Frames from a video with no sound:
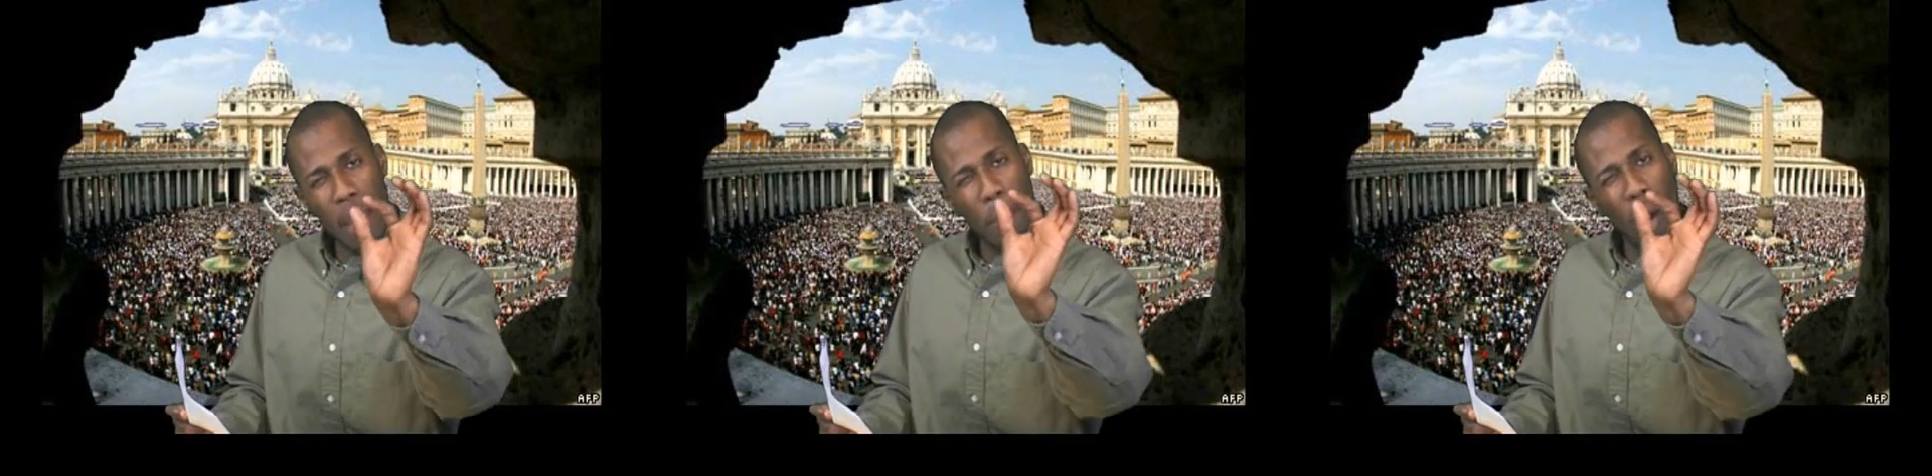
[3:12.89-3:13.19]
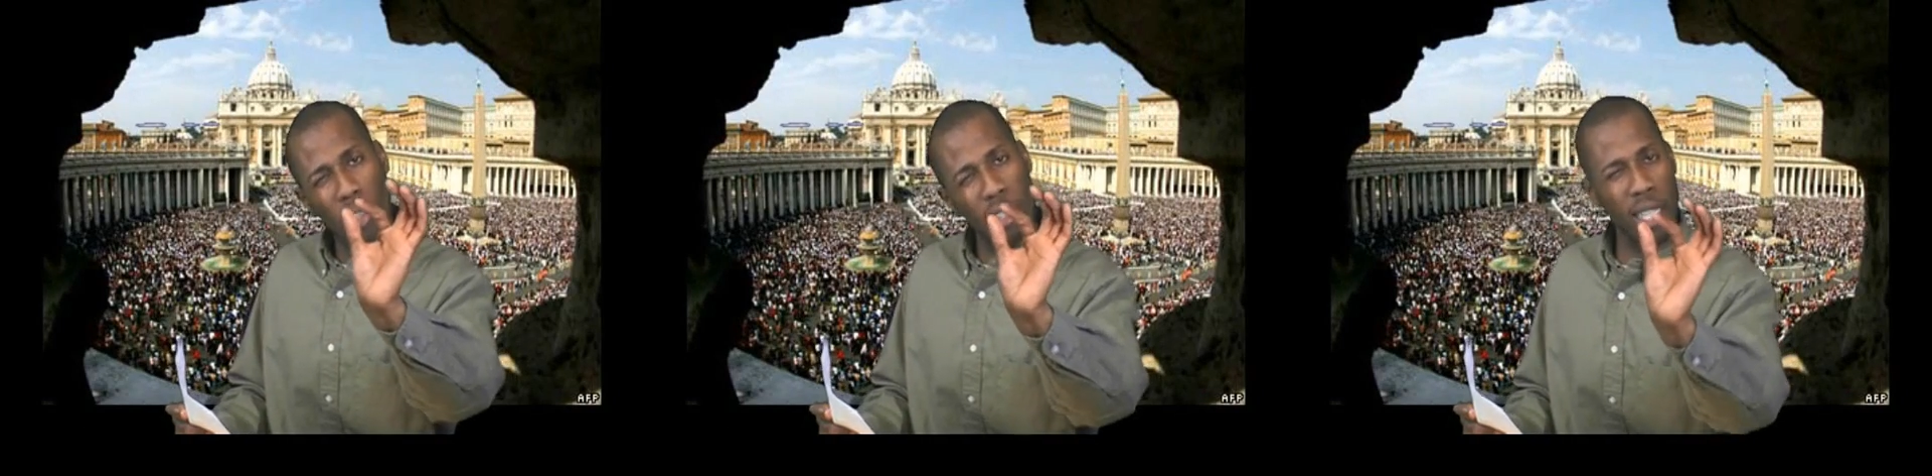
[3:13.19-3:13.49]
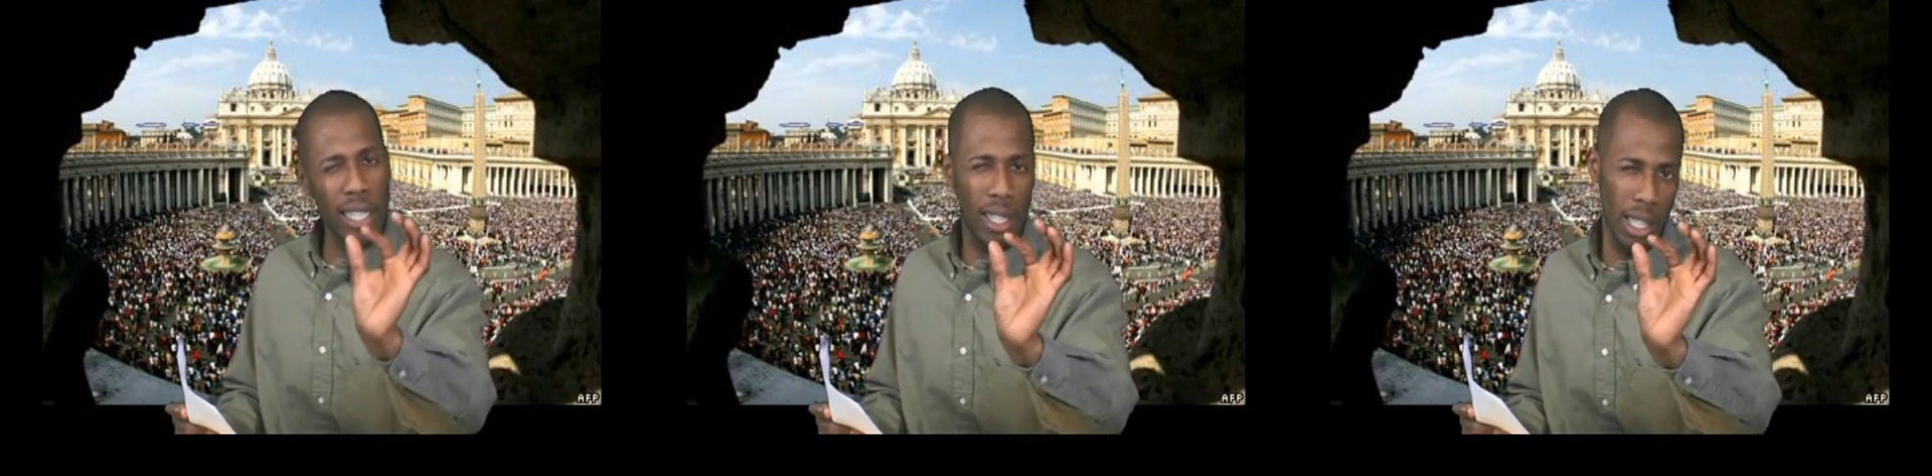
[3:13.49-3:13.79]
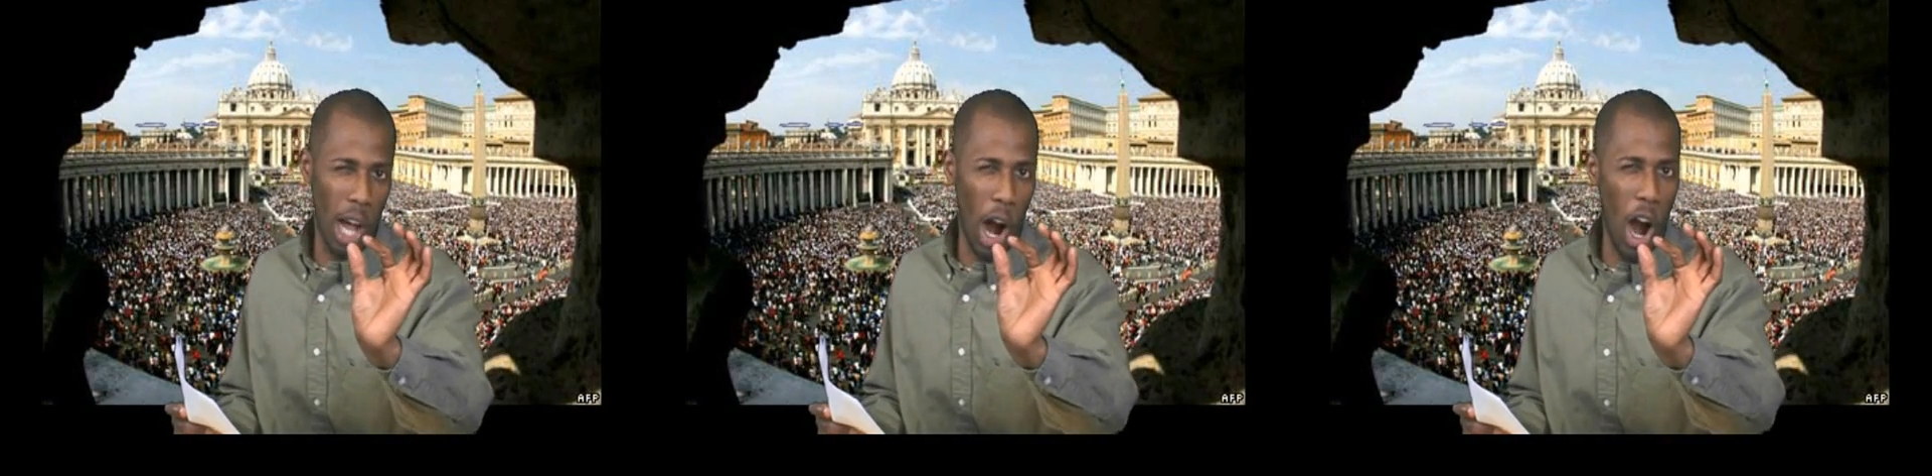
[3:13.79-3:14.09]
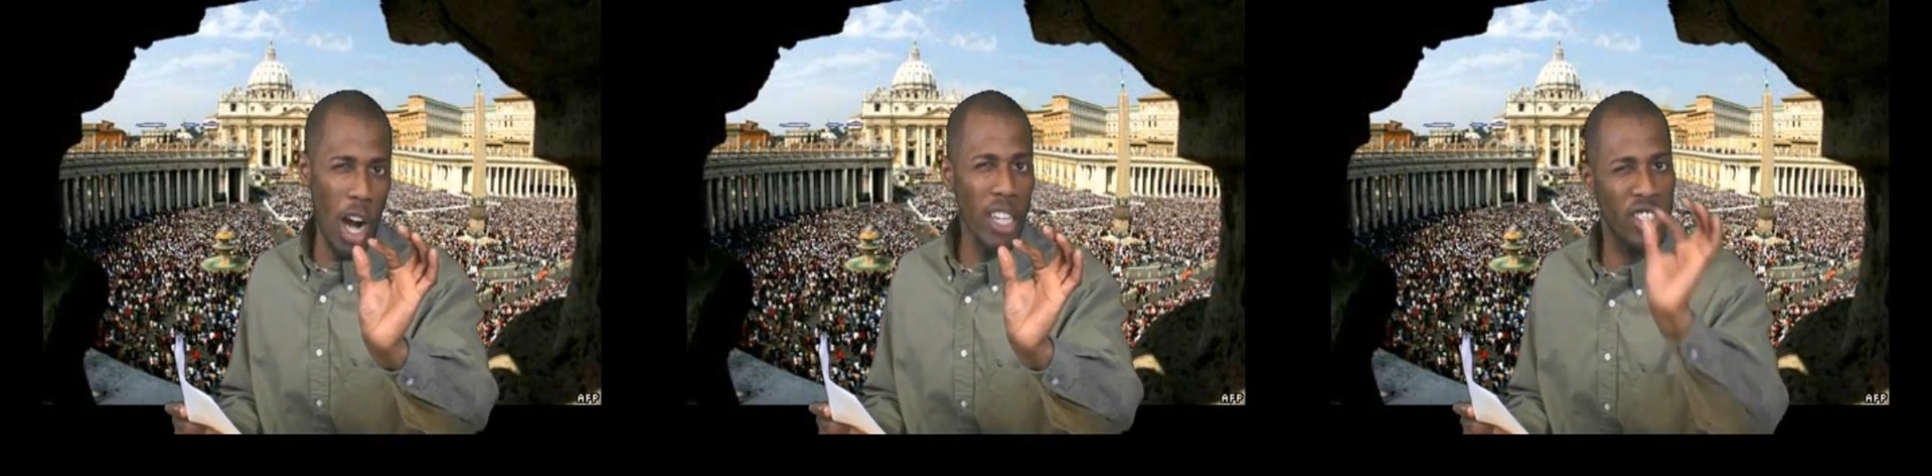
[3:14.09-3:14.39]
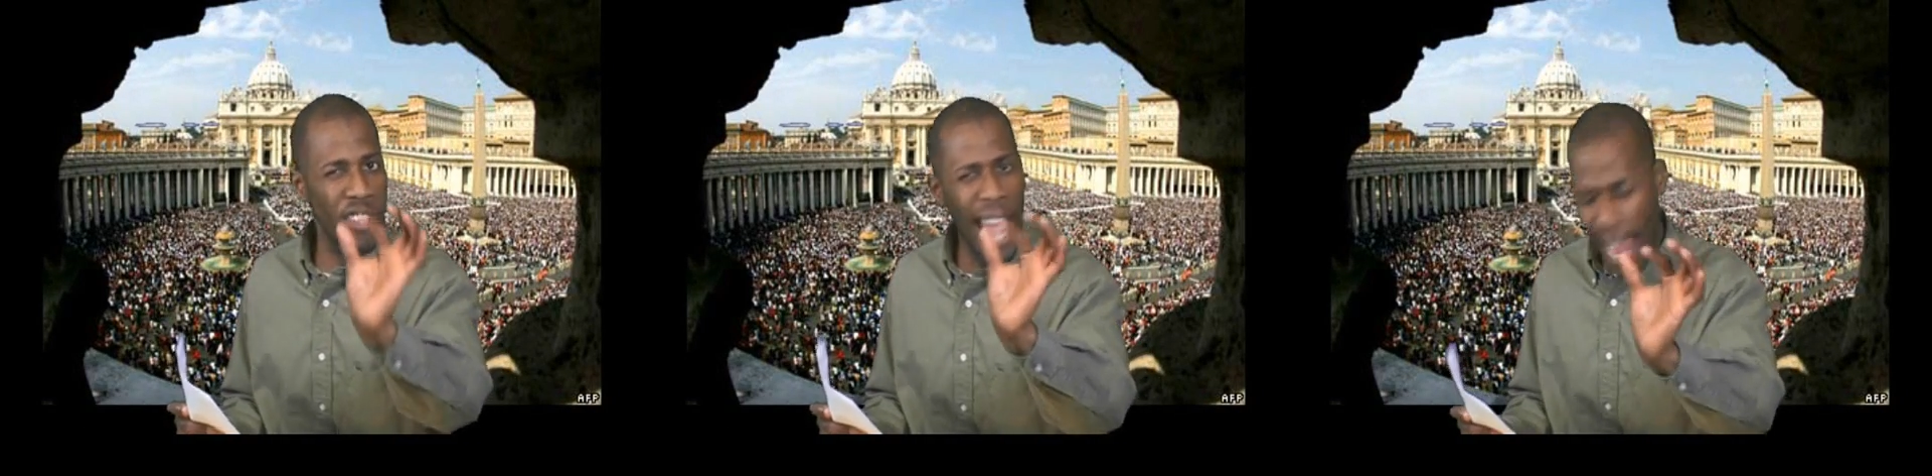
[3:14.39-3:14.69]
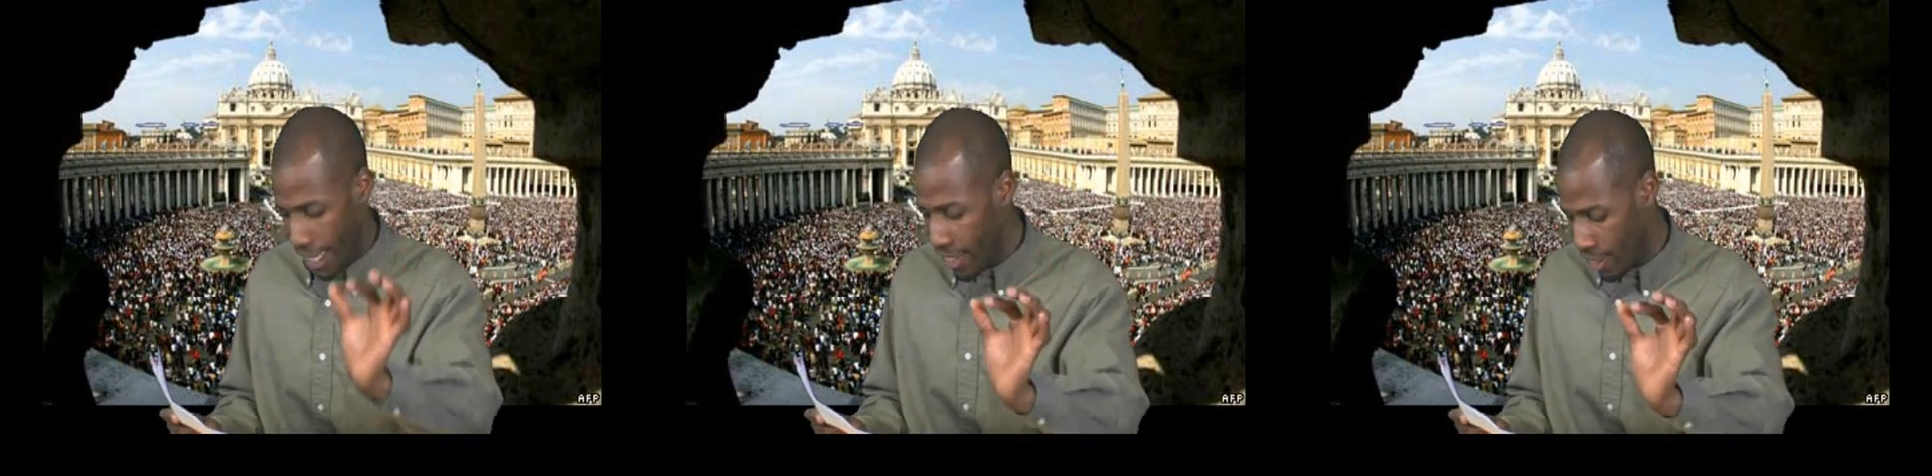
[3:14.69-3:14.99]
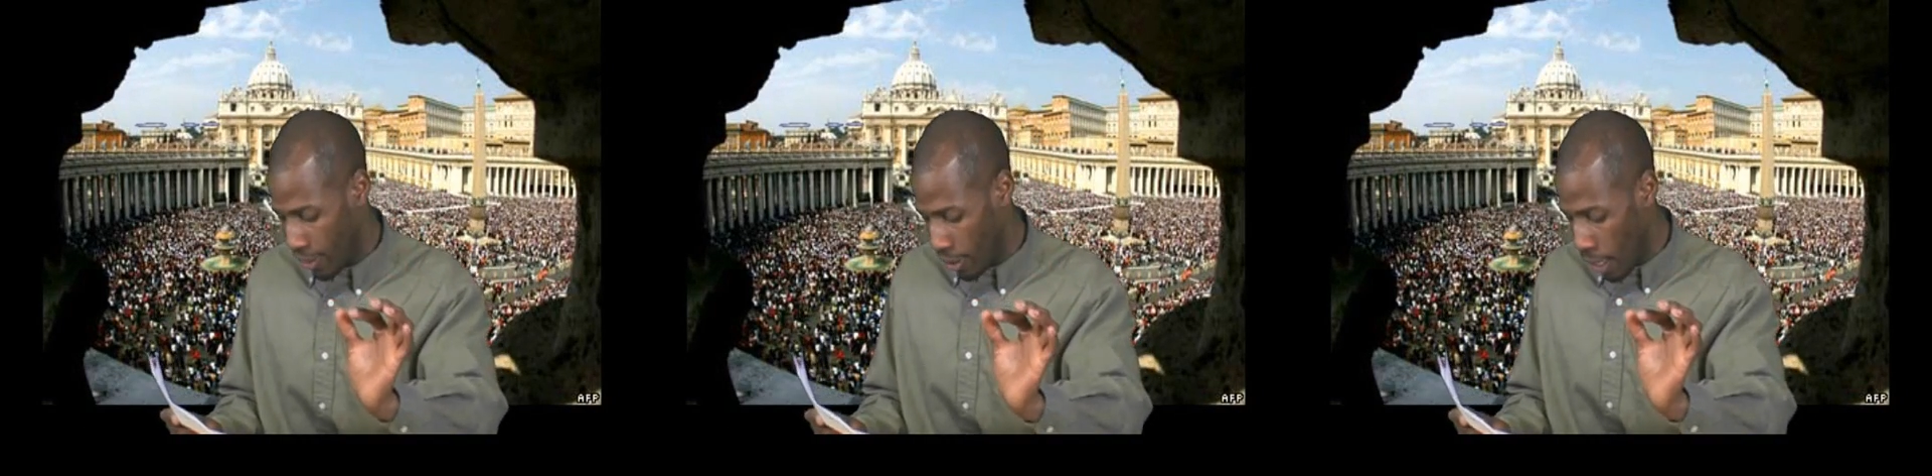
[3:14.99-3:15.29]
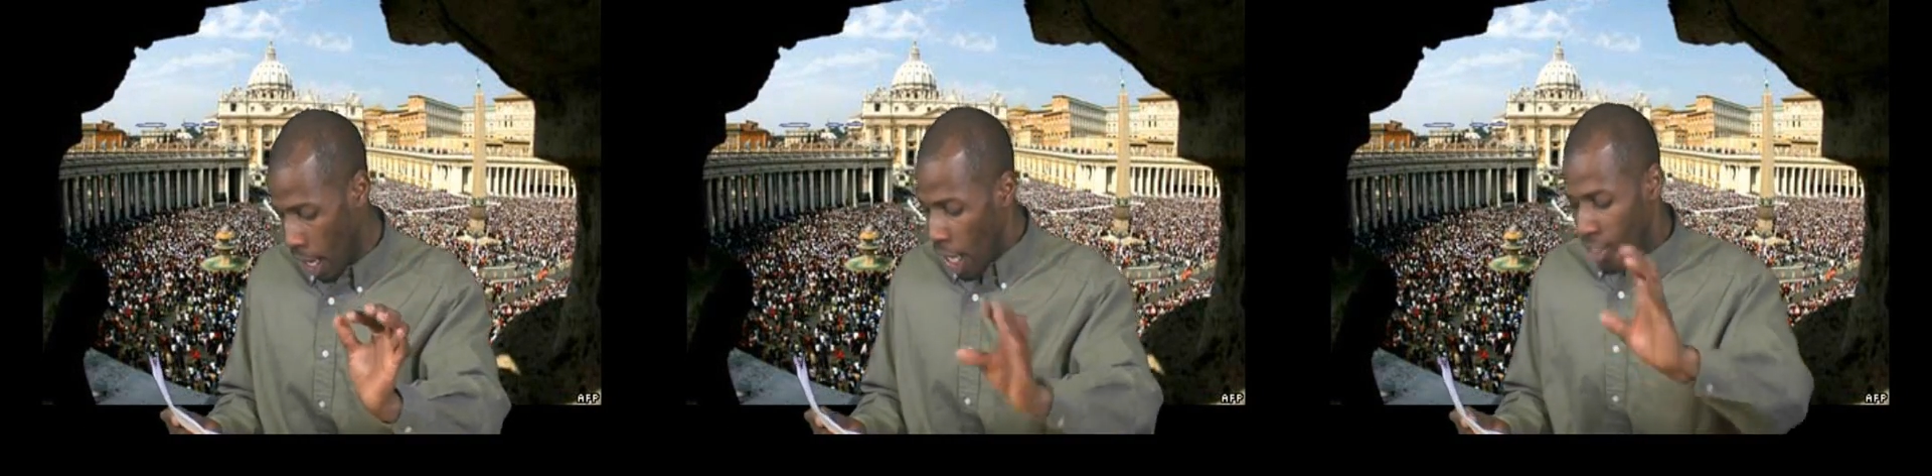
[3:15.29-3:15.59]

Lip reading: a particular status,